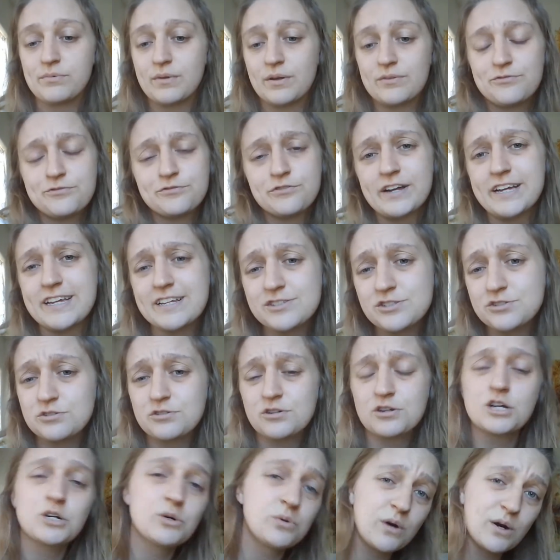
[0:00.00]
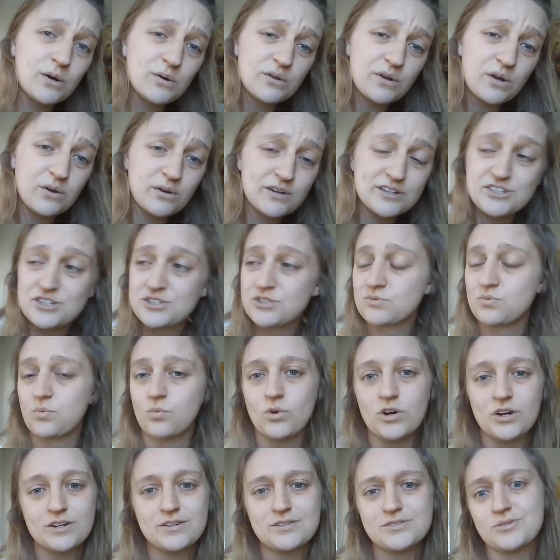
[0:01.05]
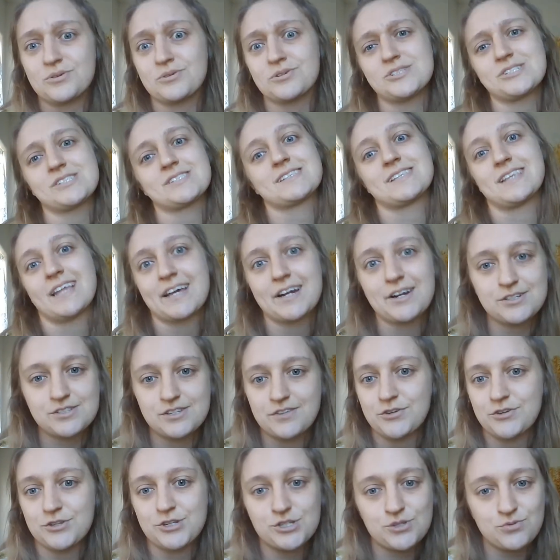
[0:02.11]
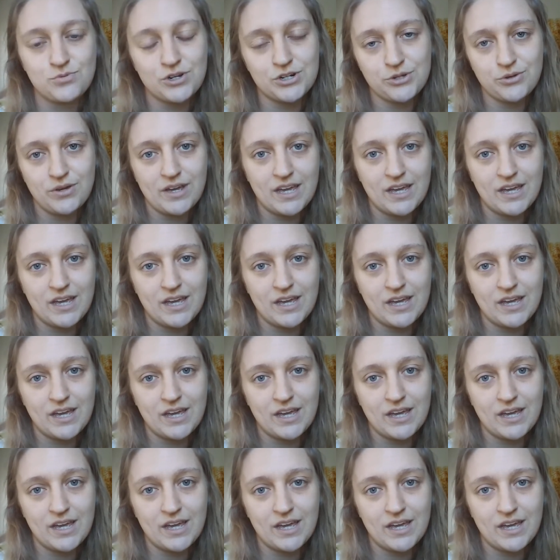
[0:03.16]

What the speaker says: phrase or a quote or just words or just letters if you just want to do